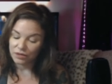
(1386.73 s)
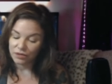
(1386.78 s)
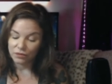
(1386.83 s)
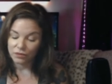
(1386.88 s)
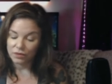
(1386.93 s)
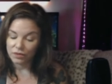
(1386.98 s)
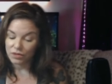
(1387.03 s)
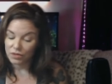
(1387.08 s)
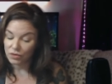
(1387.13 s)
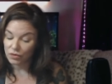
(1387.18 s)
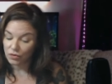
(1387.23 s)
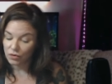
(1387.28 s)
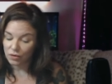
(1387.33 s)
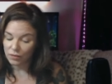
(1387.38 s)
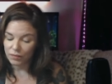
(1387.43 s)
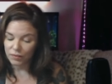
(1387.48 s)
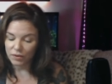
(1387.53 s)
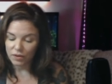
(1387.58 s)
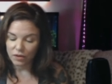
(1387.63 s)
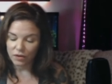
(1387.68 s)
You and
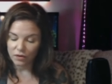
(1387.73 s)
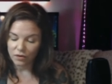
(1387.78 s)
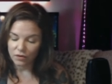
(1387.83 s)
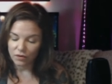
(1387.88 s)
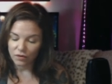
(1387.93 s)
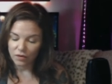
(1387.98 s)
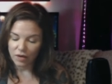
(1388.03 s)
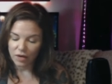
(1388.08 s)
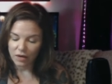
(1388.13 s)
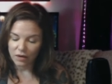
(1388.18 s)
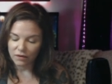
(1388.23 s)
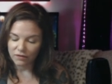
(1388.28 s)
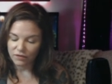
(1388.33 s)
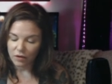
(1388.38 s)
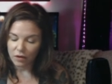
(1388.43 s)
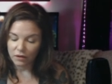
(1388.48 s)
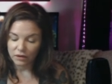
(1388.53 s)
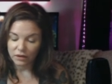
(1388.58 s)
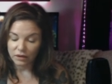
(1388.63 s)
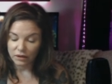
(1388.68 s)
Scorpio
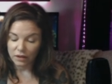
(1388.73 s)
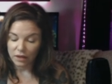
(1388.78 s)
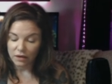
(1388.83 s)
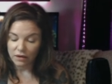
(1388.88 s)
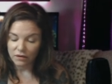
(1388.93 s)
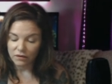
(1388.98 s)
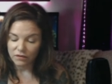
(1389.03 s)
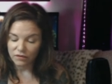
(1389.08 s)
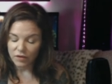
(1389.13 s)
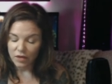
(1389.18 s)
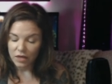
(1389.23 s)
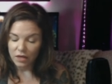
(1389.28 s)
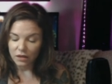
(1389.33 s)
falling in love.